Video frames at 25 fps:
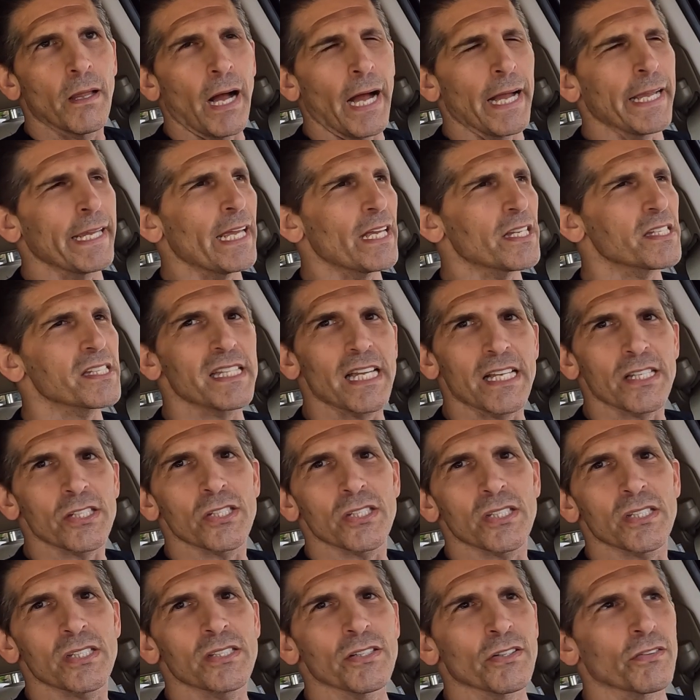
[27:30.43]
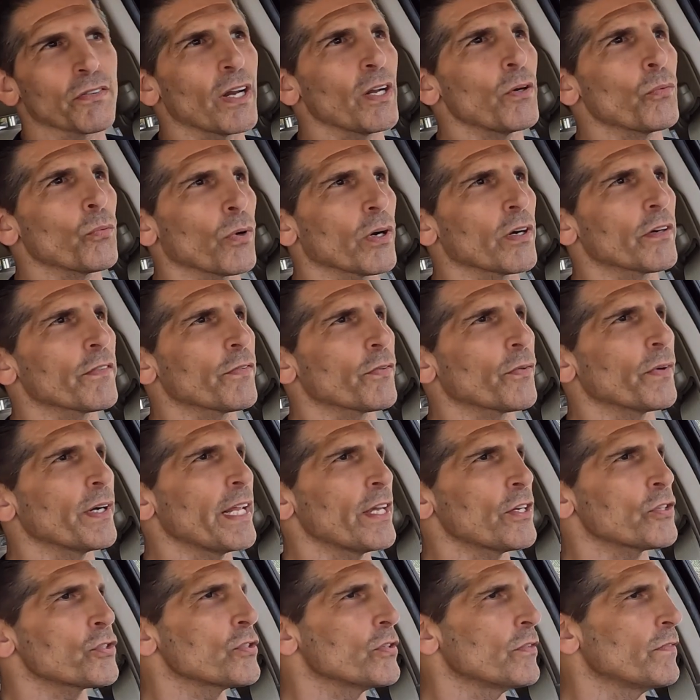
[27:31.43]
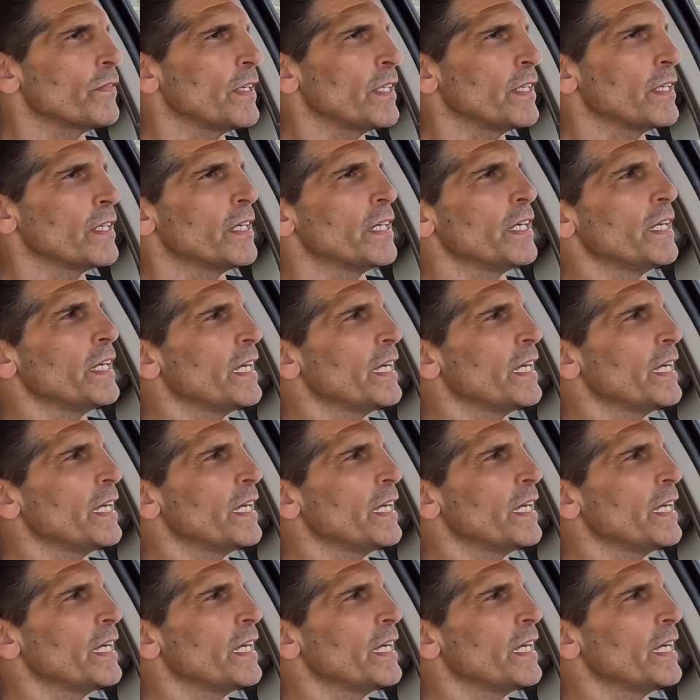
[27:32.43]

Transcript: I guess that's the right word for an SUV.